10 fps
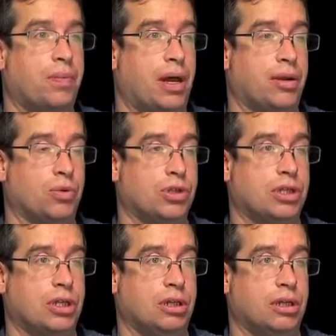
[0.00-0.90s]
and it
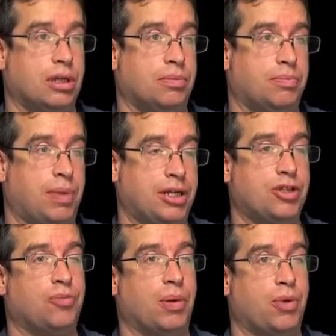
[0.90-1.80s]
was in the
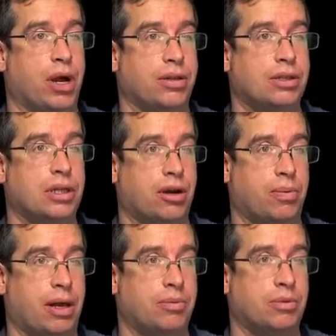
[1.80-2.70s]
base of my brain, the
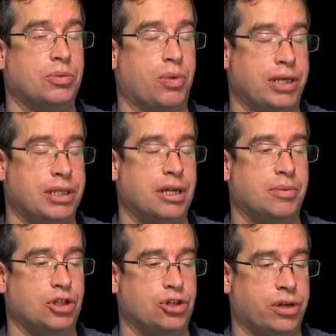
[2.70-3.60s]
cerebellum. It was a brainstem
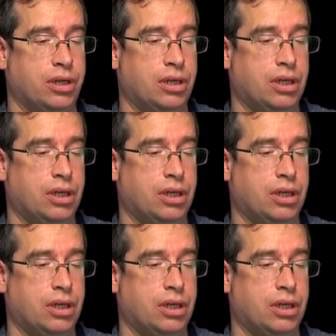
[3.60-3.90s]
injury.